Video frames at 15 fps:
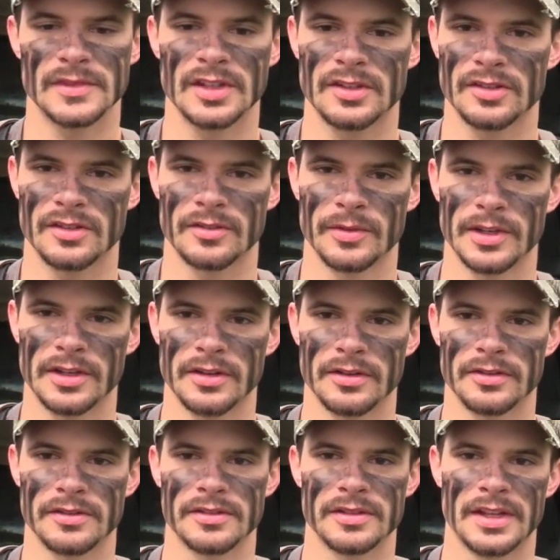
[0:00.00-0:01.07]
it's just the way it
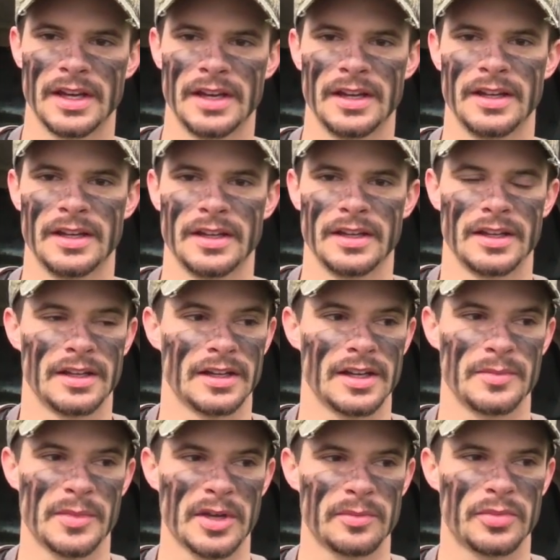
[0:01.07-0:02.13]
goes.
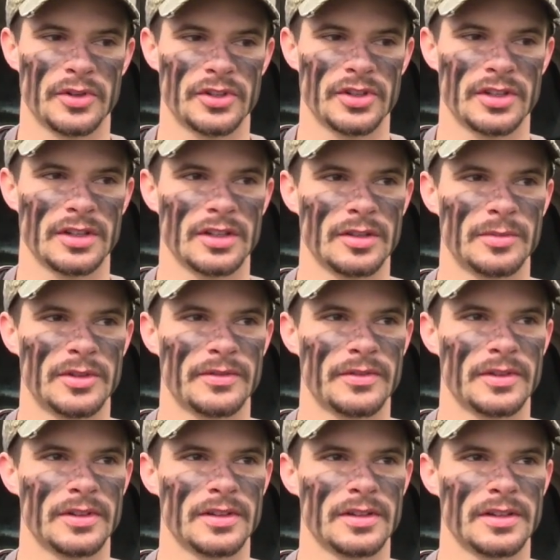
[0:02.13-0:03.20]
I might push in a little bit
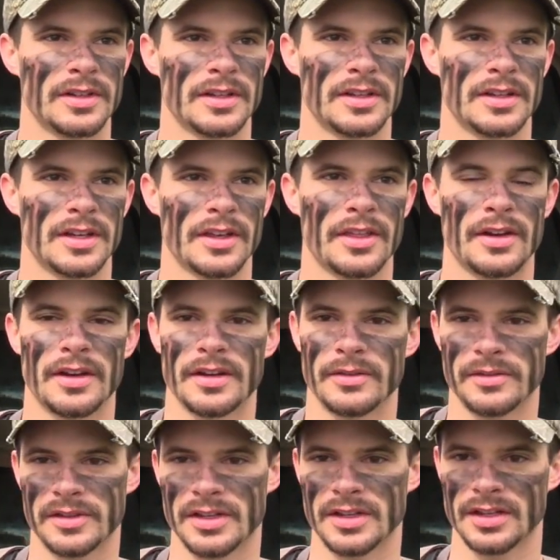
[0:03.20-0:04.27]
further. I thought I
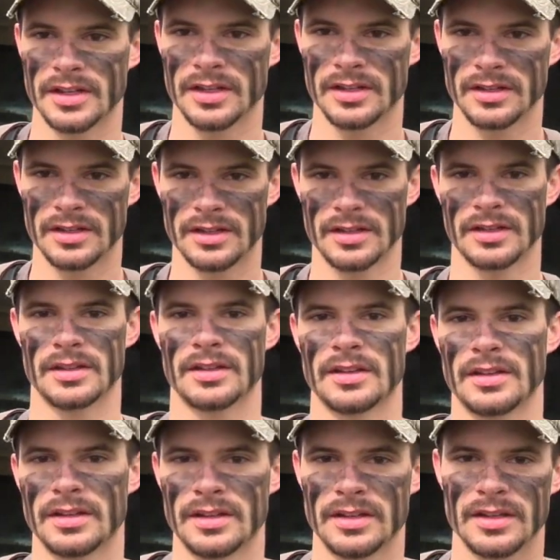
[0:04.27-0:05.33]
was going to get
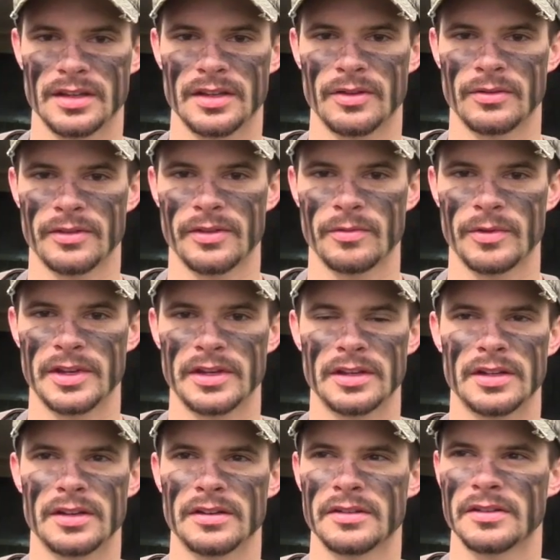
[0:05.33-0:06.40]
a north wind
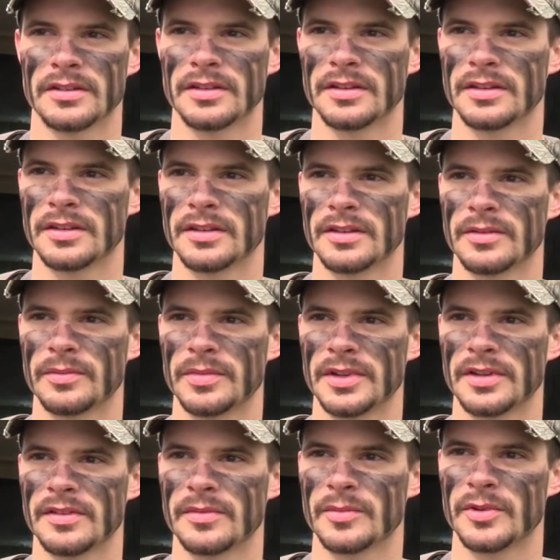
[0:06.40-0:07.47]
here, but
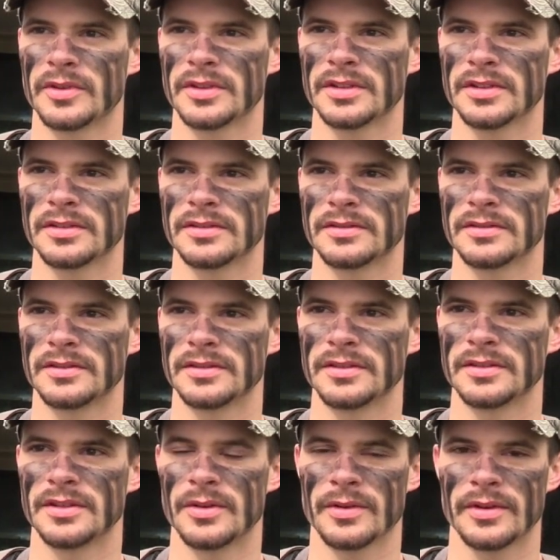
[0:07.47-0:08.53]
it's more
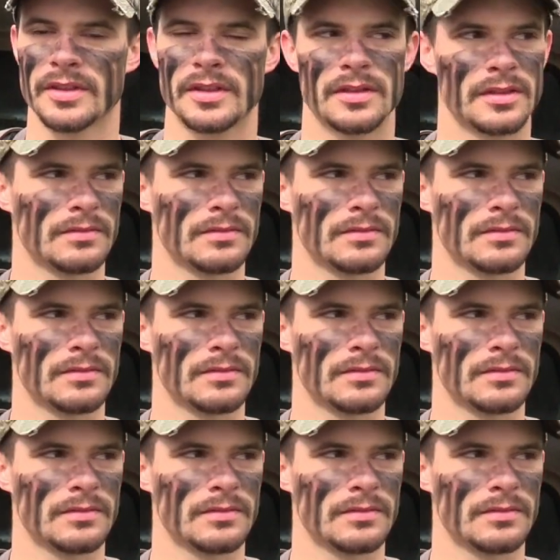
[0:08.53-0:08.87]
northeast